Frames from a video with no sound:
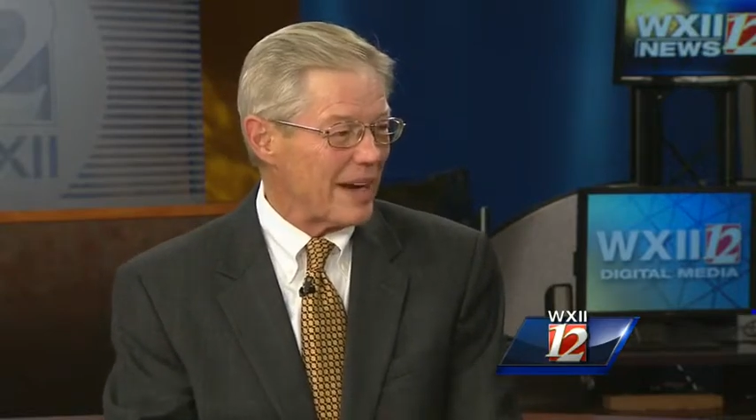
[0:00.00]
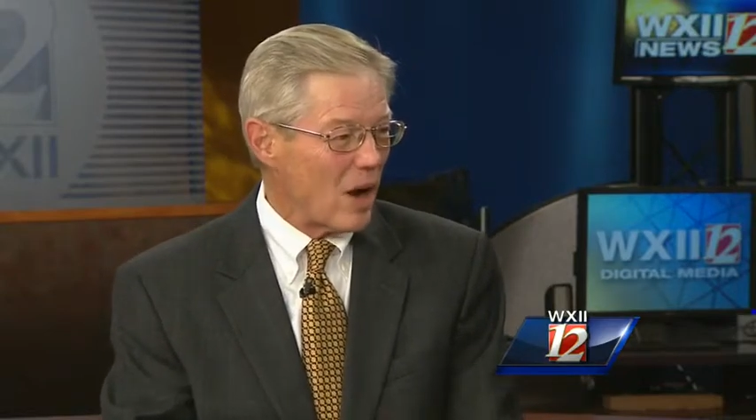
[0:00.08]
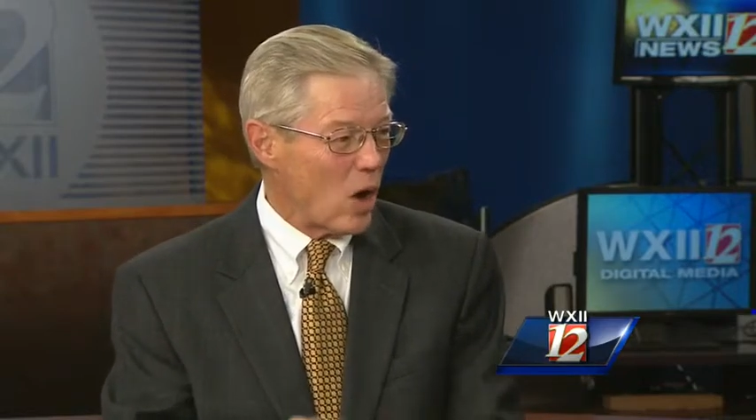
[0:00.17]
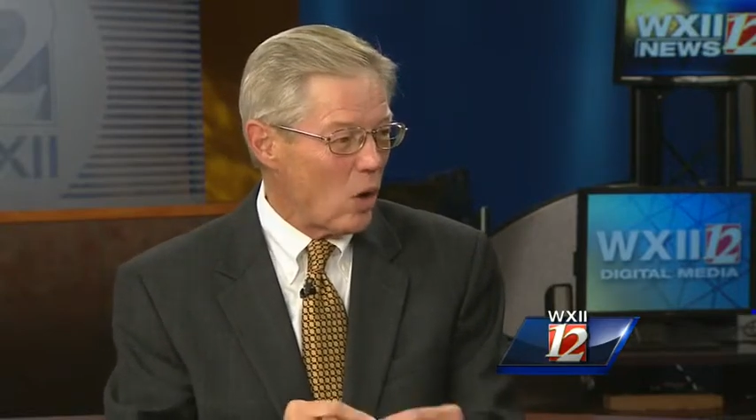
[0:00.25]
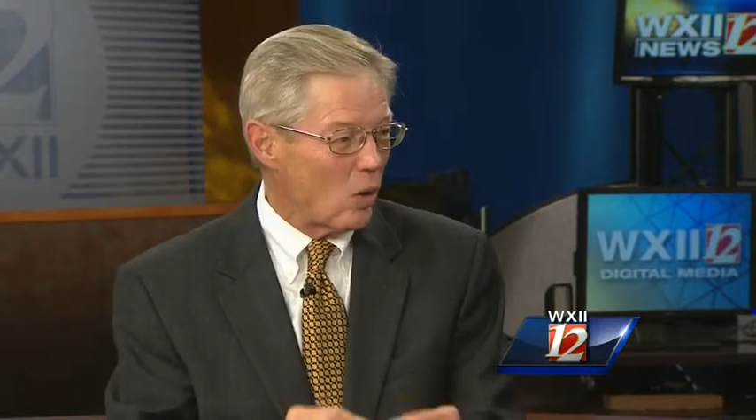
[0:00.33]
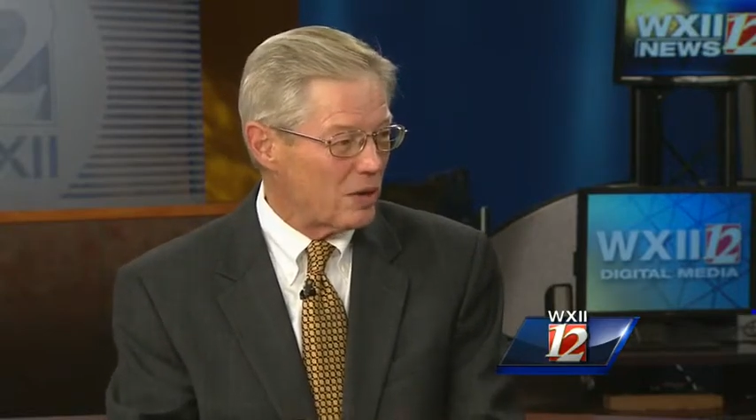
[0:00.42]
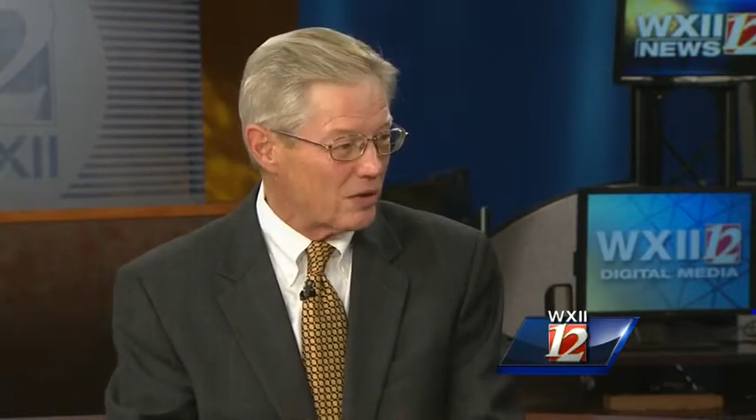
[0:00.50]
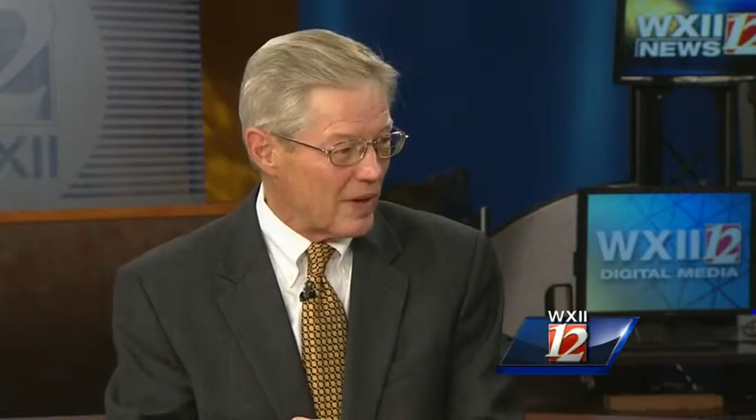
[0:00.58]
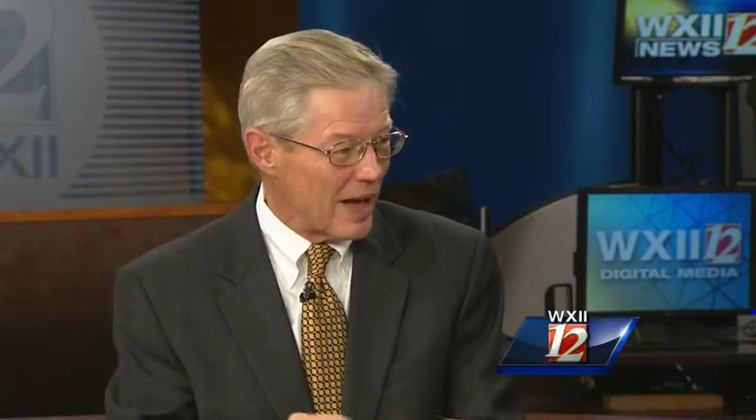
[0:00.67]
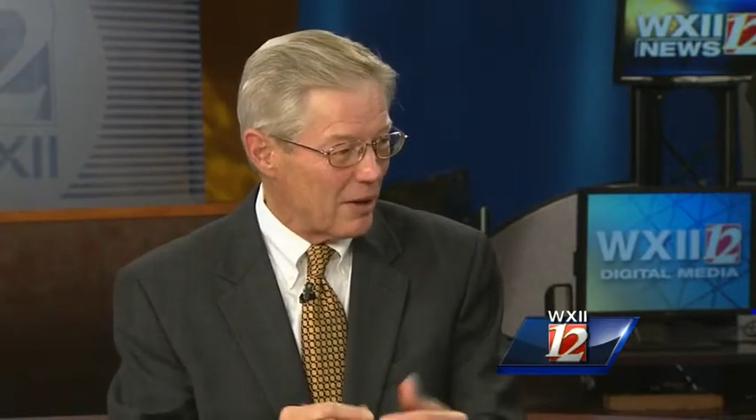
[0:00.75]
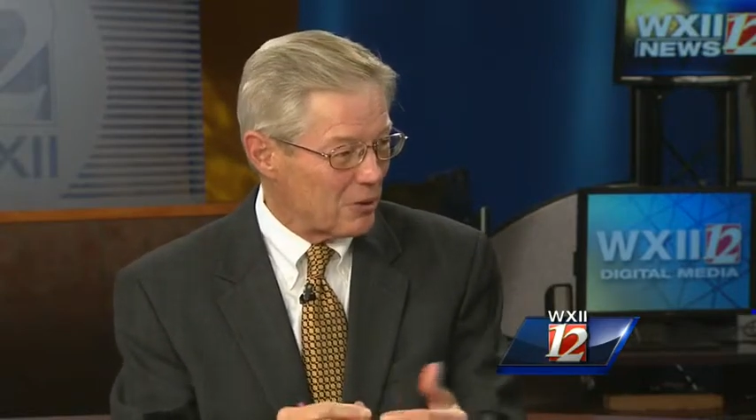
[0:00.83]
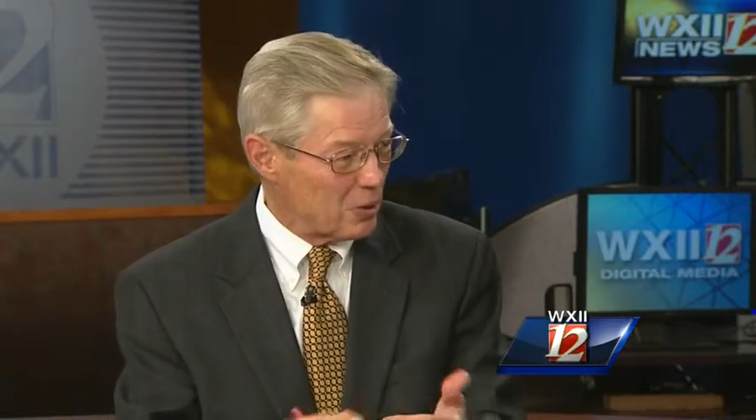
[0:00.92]
always
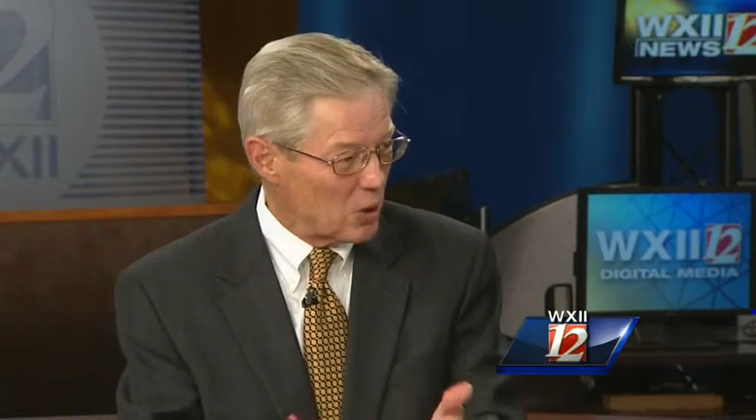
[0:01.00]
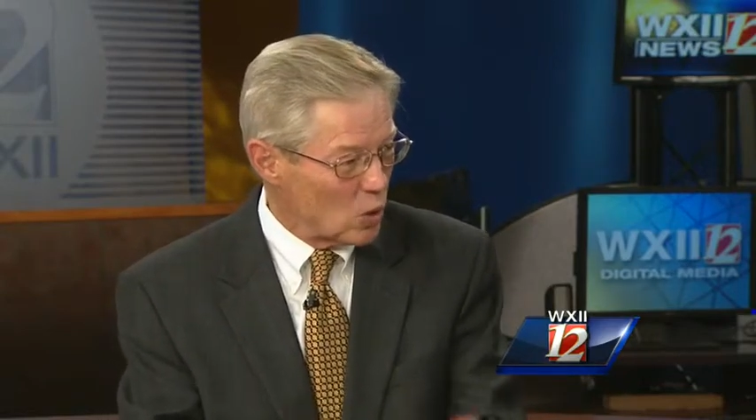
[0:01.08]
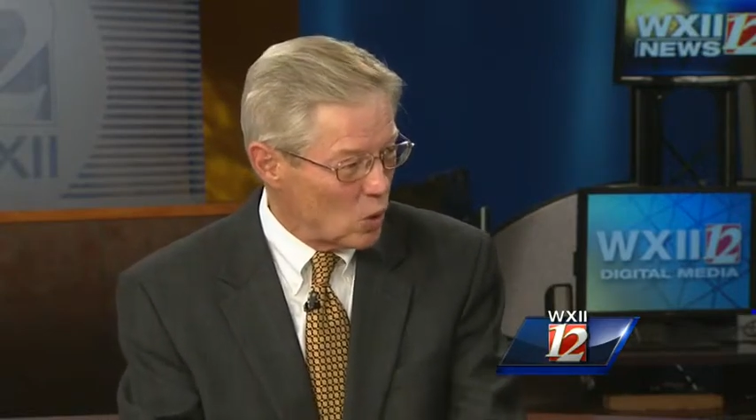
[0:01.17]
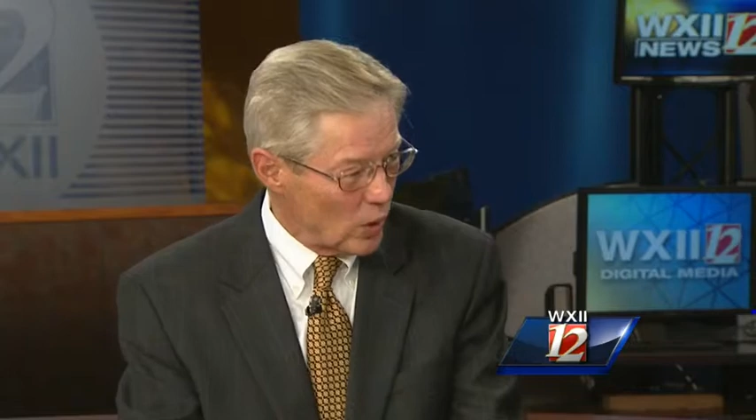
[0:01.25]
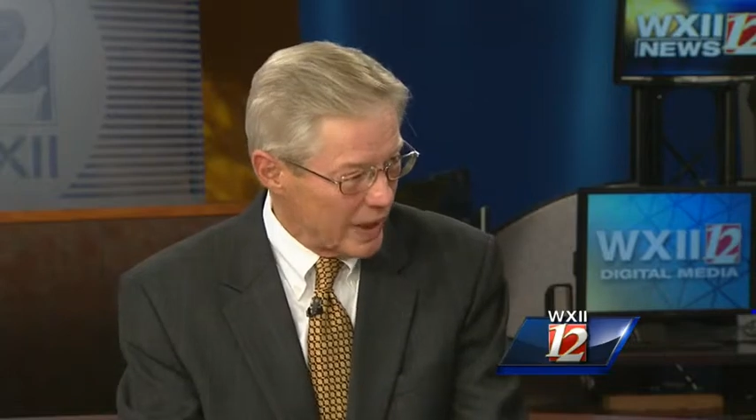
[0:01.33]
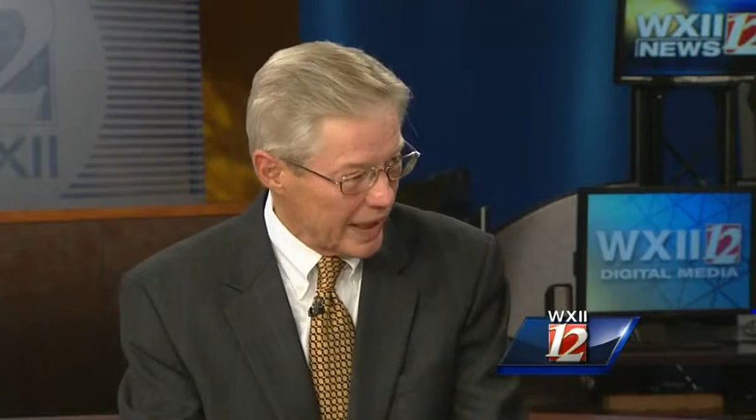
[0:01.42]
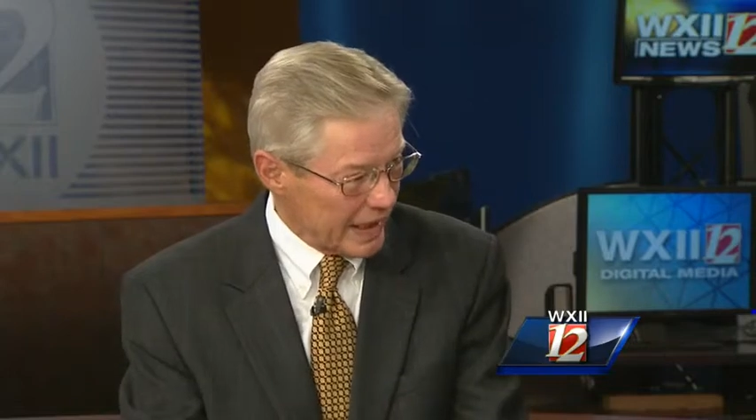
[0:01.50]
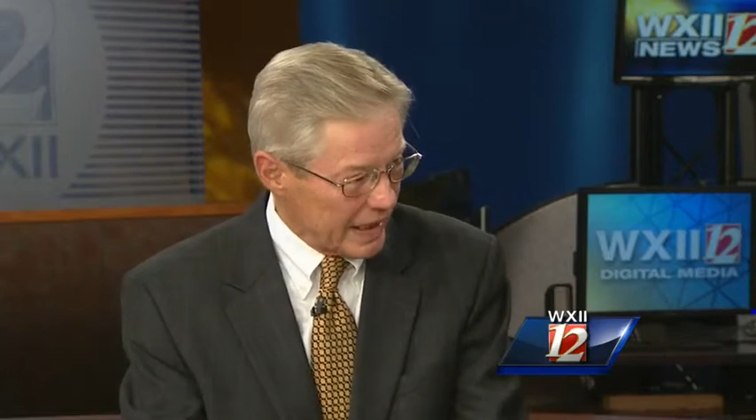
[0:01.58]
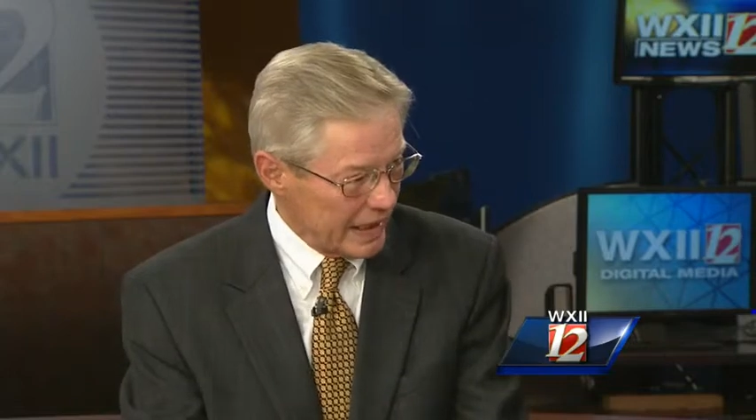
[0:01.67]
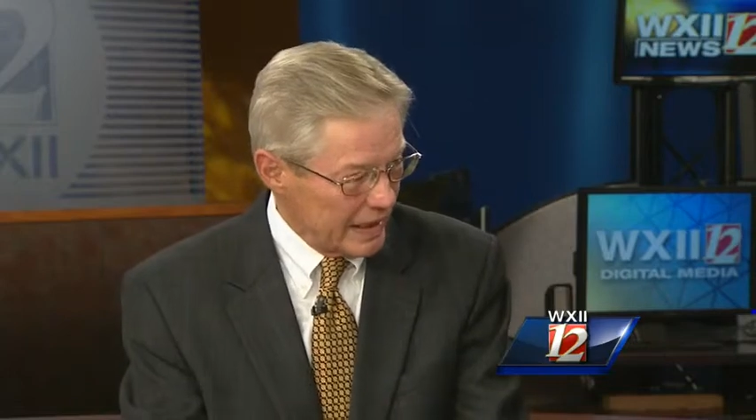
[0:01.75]
files real quick.